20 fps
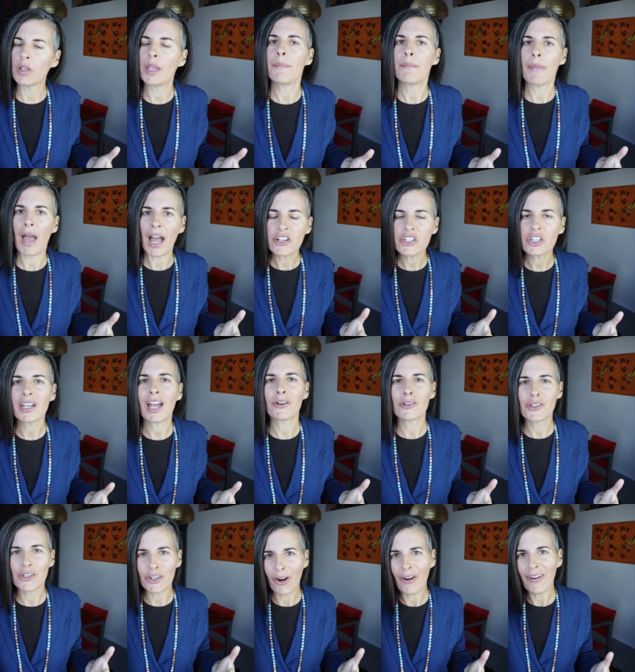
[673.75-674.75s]
Imagine
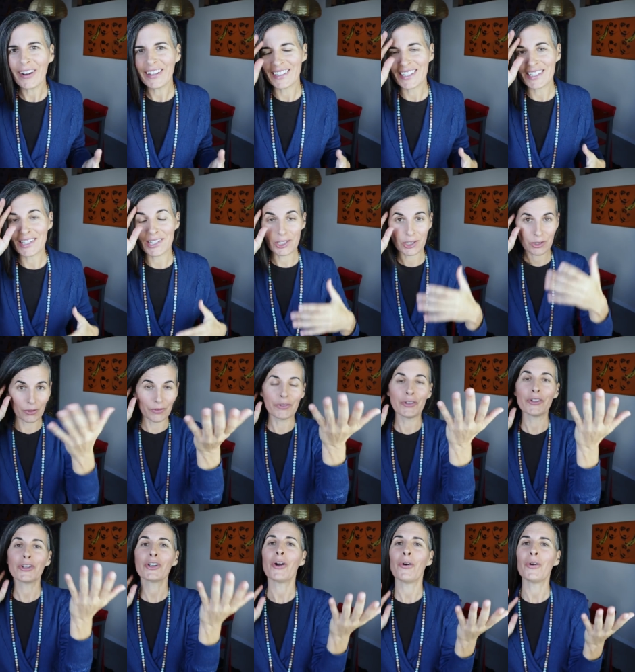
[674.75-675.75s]
how jarring this is. So,
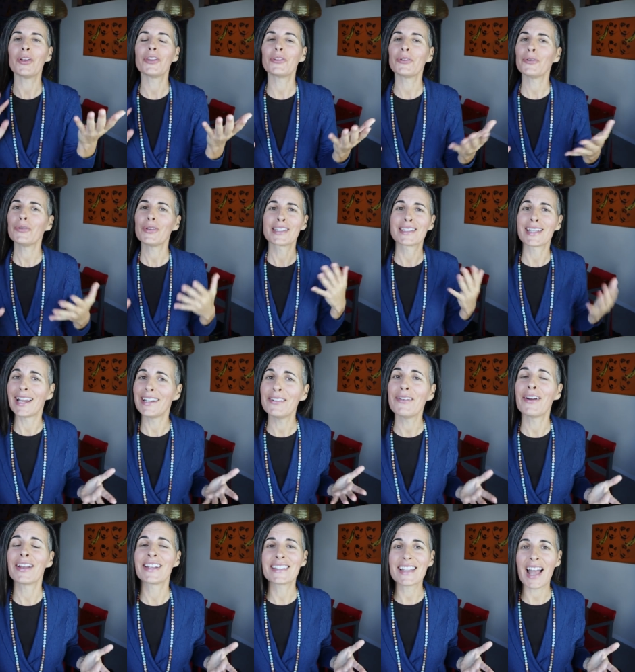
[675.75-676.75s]
if you're going through this, I
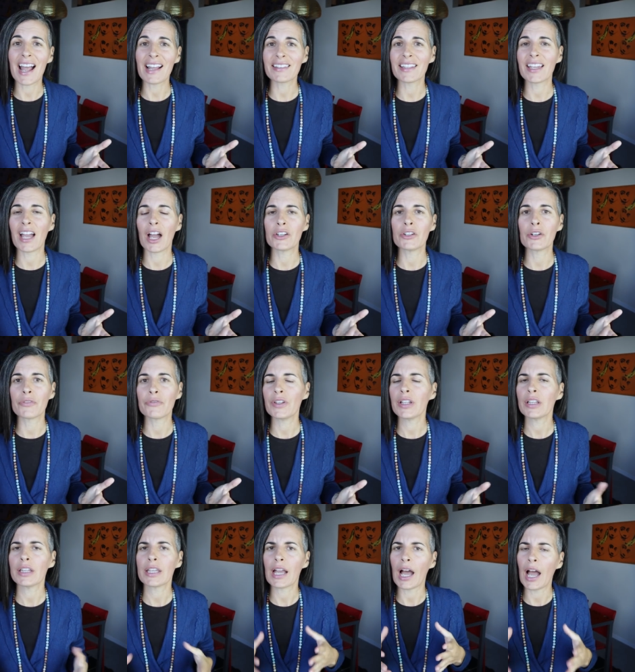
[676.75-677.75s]
know exactly how you're
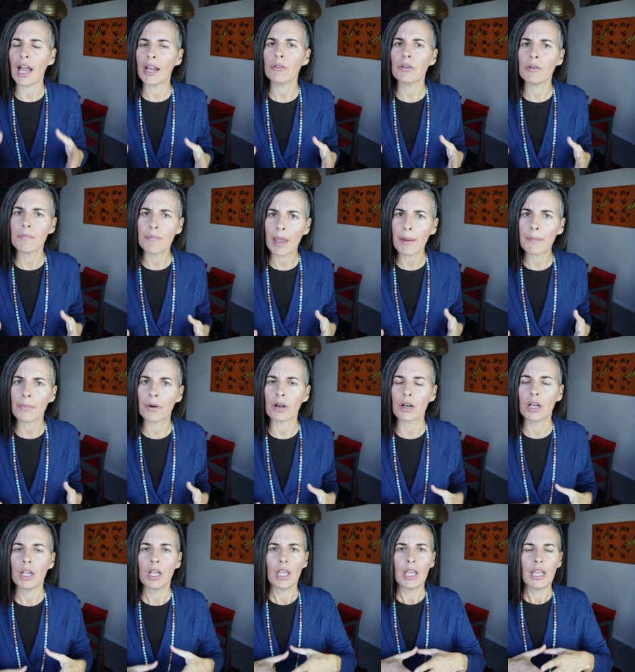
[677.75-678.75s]
feeling. I
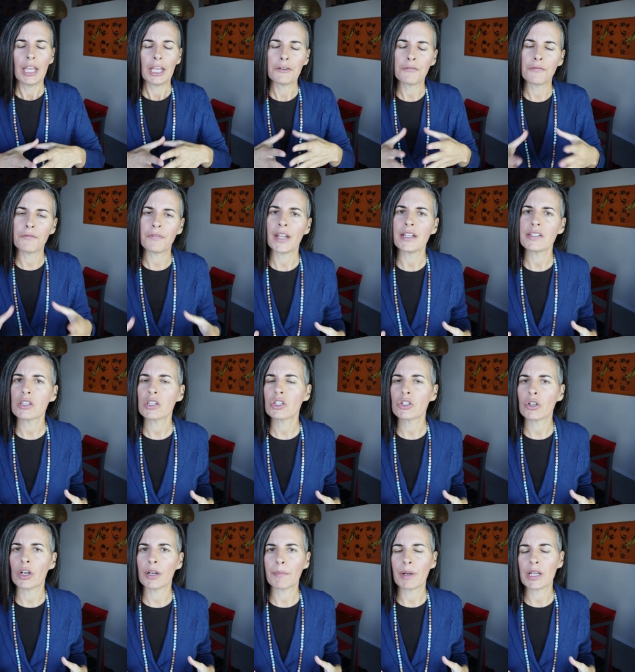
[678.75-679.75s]
remember in
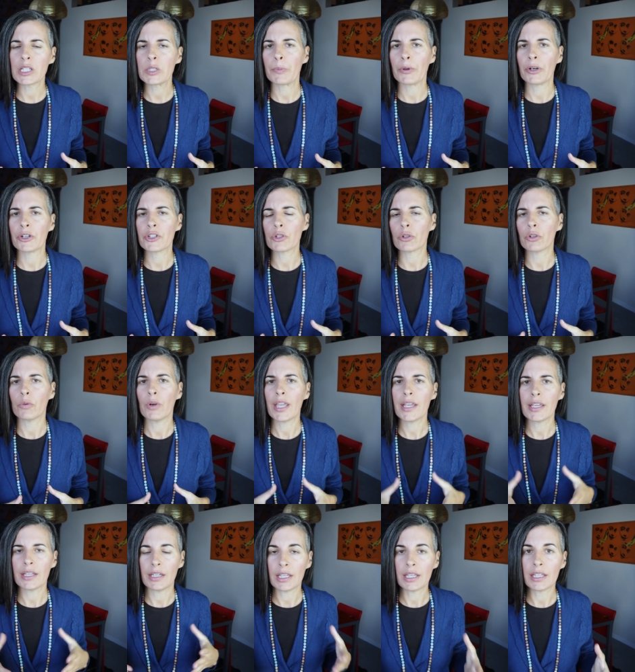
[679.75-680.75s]
phases during my spiritual
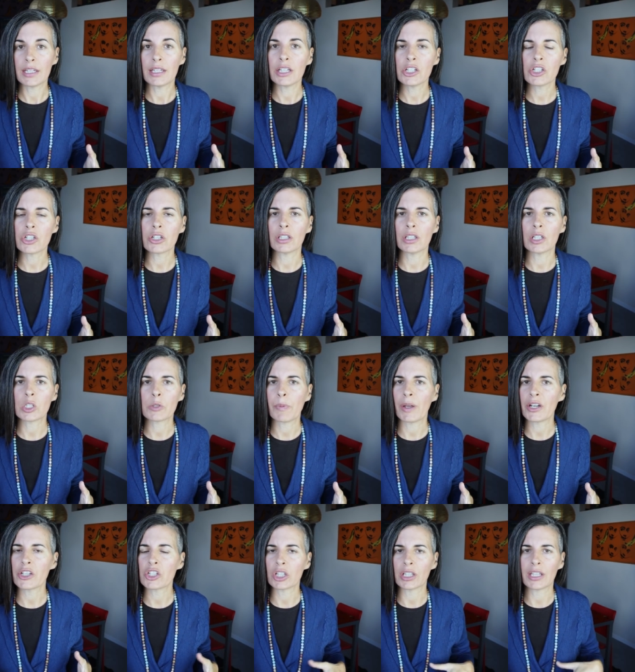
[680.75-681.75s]
awakening, initially
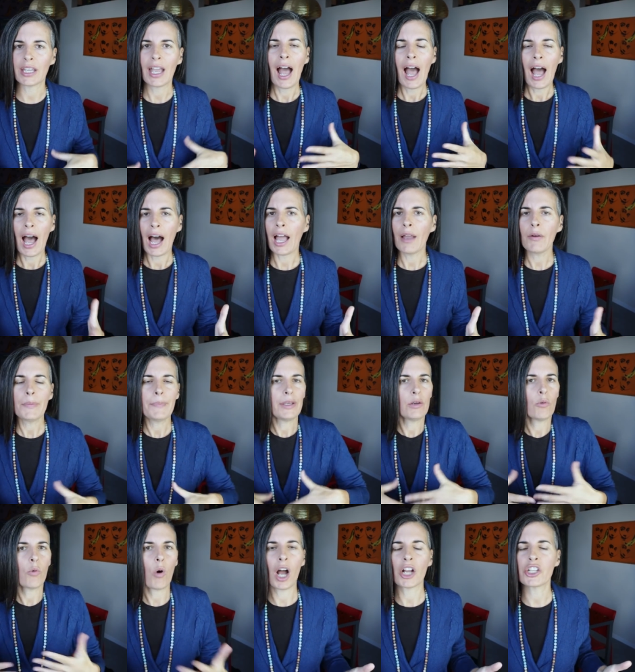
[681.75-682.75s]
especially, I would
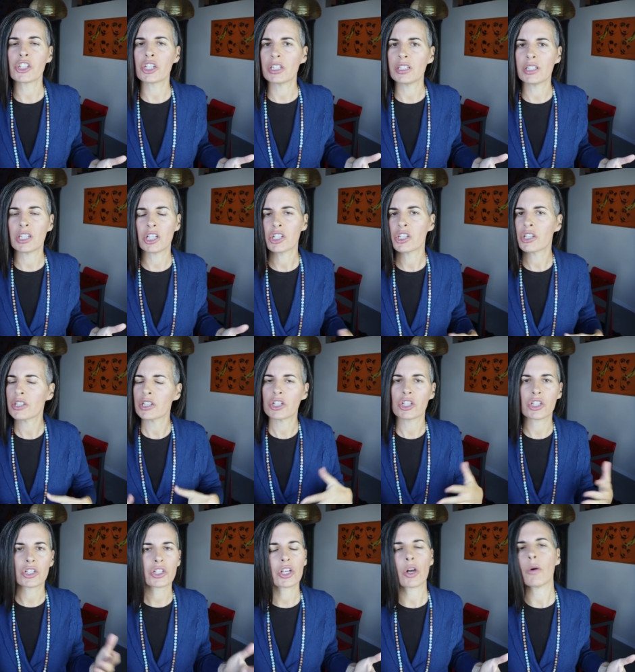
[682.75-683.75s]
be washing dishes
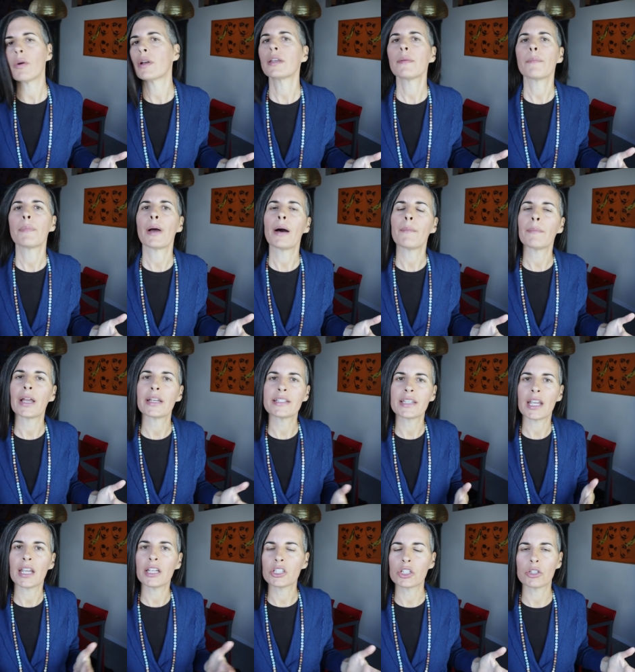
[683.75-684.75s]
and just going about my
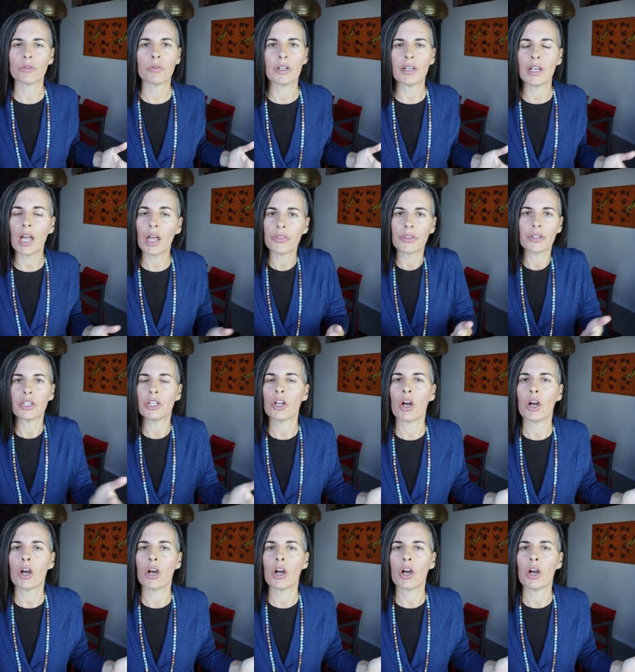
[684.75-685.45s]
day doing nothing.